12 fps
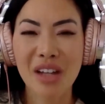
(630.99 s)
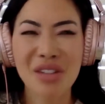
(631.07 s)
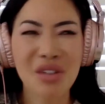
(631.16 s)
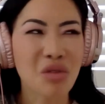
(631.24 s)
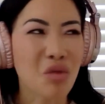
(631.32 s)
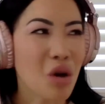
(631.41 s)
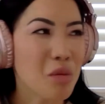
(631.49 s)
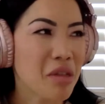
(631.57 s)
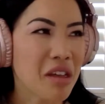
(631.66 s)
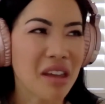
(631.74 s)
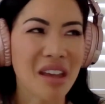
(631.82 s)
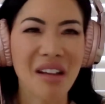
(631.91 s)
I used to grow up
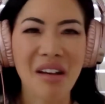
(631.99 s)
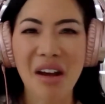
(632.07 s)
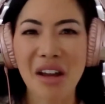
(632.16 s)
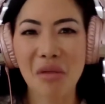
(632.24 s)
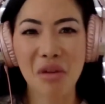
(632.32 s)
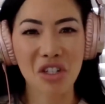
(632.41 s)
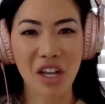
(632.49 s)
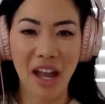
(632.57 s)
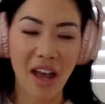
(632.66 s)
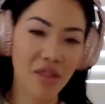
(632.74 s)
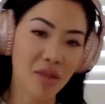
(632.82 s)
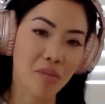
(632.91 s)
thinking, God, I wish I
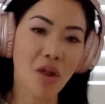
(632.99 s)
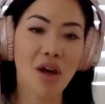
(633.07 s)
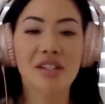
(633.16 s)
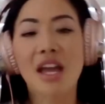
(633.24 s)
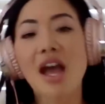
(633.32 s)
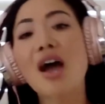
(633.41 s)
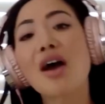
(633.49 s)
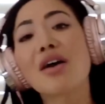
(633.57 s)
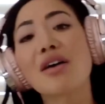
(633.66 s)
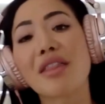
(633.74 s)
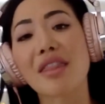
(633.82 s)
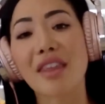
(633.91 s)
had the blonde
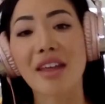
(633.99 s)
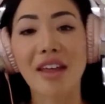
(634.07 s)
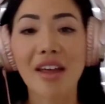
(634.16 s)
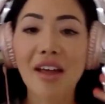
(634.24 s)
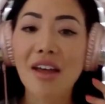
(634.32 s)
hair and